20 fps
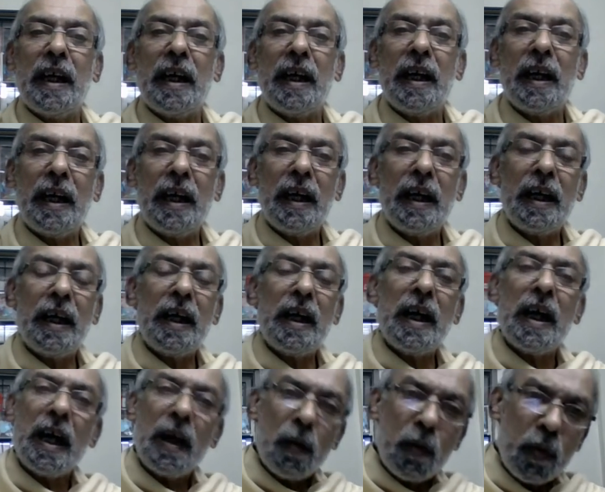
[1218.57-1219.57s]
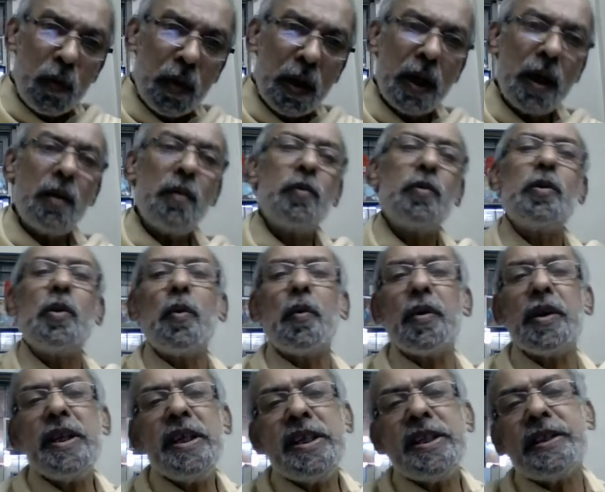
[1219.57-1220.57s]
how to
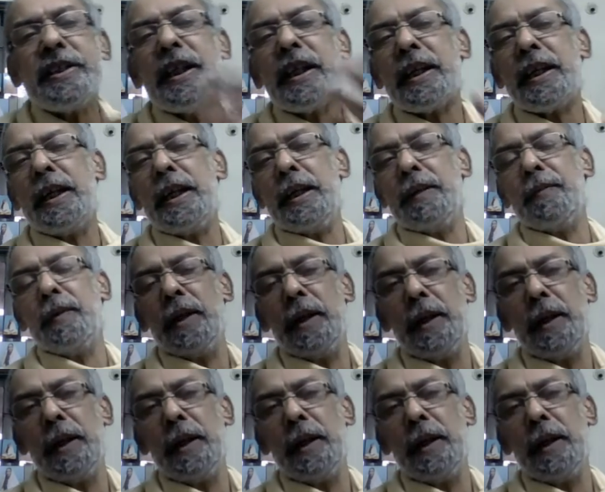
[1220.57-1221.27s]
reach that level.